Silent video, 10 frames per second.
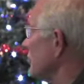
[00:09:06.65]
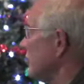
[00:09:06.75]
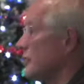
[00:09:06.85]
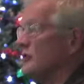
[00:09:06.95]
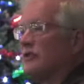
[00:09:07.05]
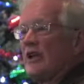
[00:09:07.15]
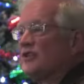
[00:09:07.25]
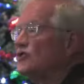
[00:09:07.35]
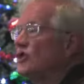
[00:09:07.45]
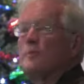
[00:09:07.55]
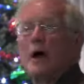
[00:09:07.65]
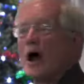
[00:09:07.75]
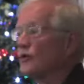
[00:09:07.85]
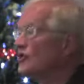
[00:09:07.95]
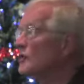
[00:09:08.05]
early years, and that's Jim
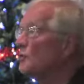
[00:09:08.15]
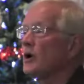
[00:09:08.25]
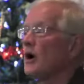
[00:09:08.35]
Howe. Jim,